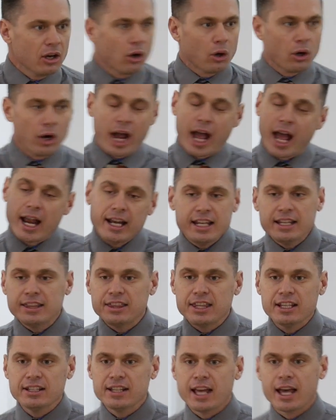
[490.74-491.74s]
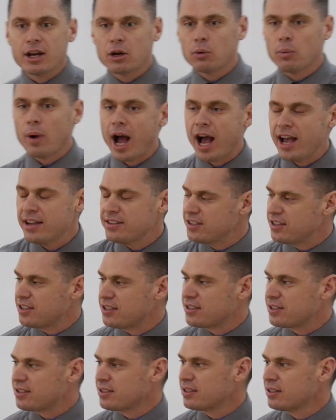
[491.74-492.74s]
or anything that
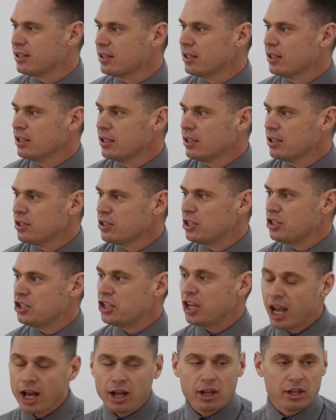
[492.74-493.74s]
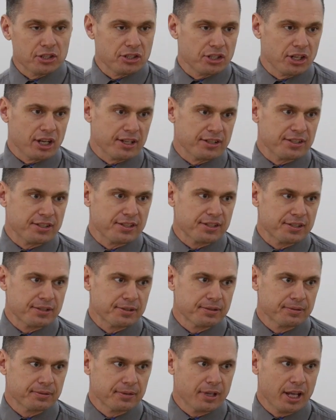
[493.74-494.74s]
arises to challenge
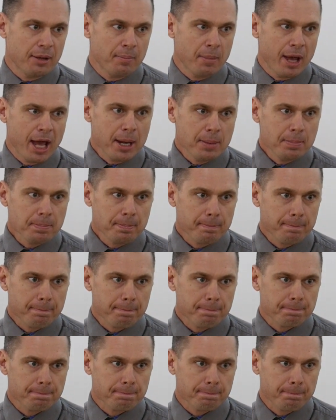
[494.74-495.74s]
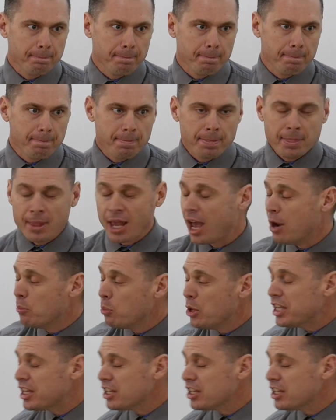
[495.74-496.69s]
us. Amen? And we